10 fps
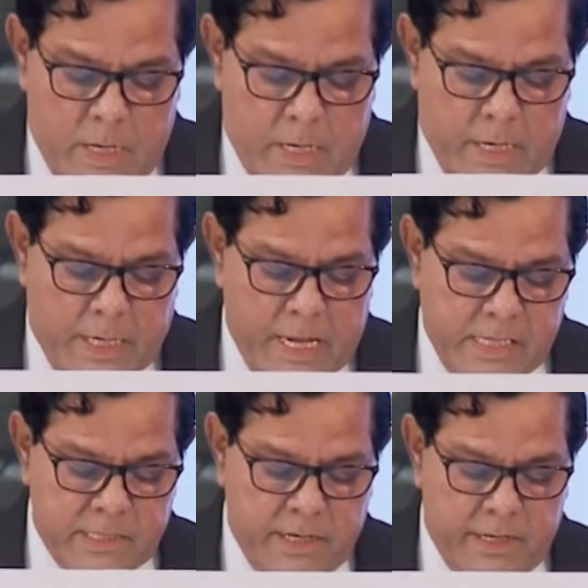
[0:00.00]
India
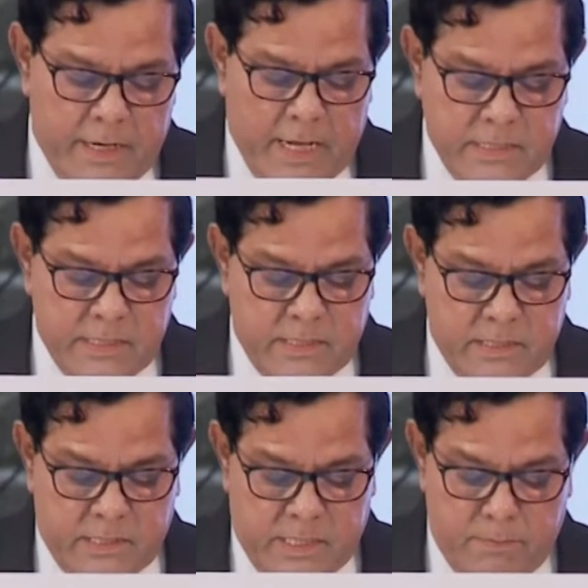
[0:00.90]
is recognized as a
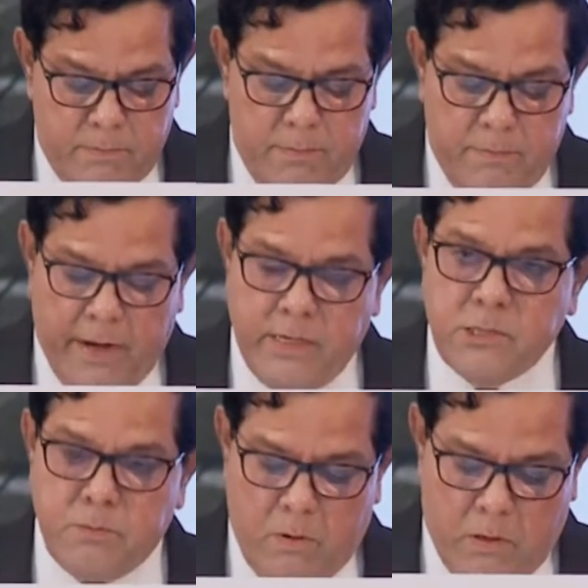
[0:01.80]
stable, bright
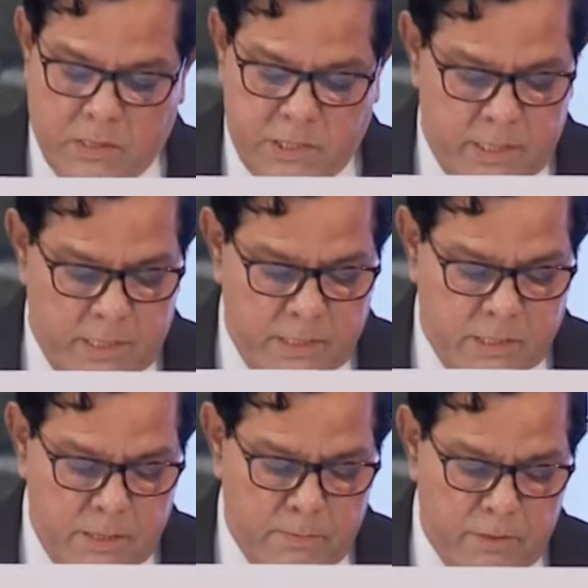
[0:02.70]
spot in the
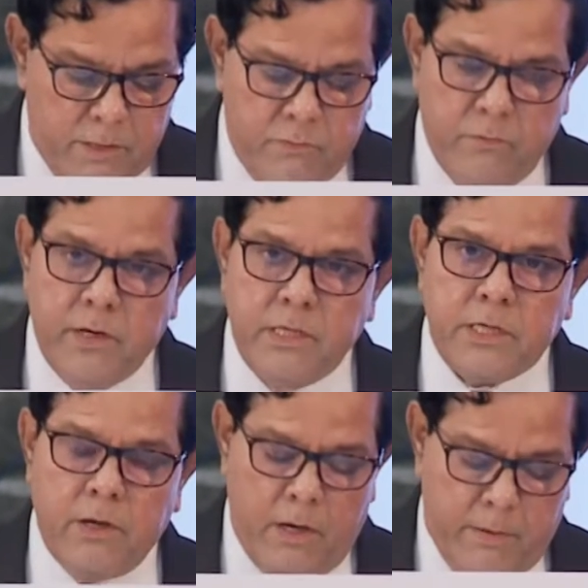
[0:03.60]
turbulent world
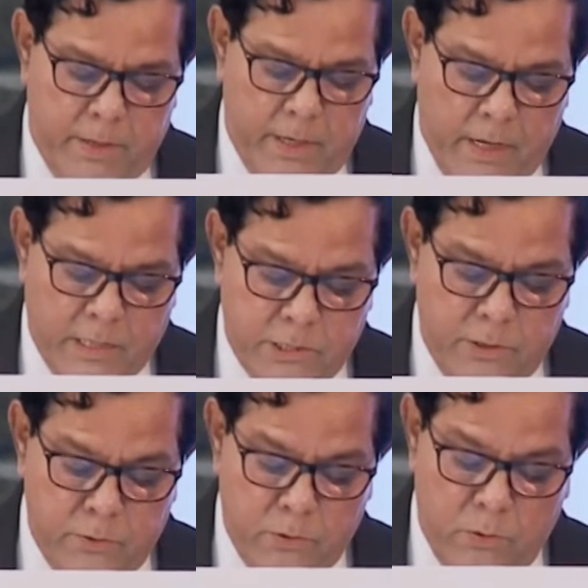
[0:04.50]
economy,
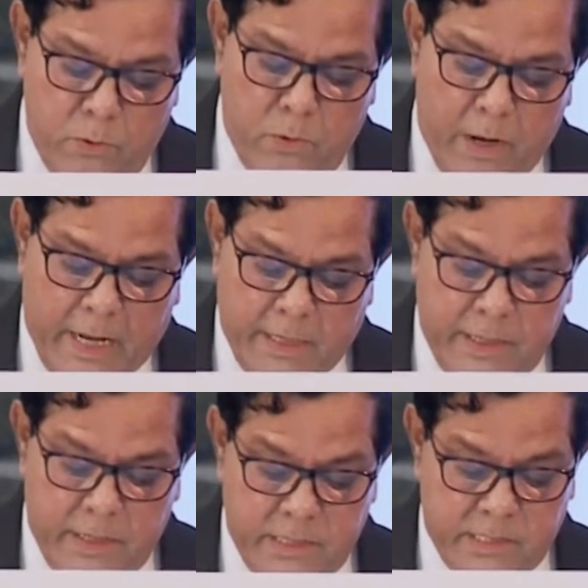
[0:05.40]
continuing to grow at
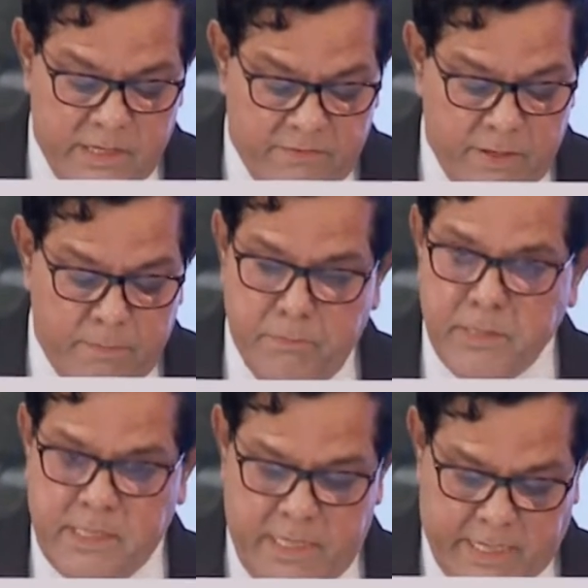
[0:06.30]
nearly seven
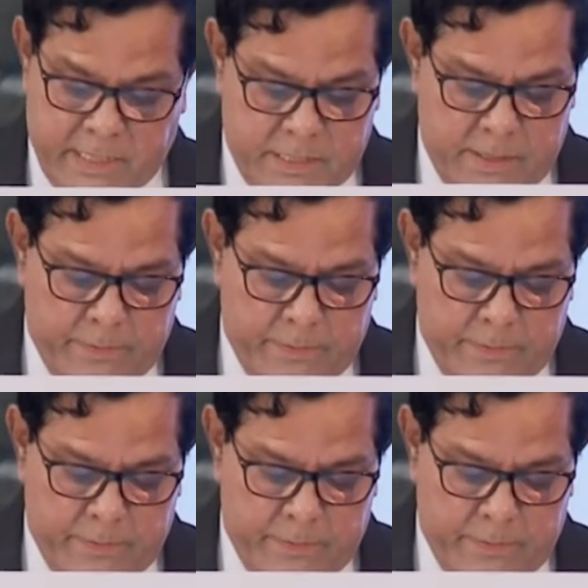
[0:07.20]
percent.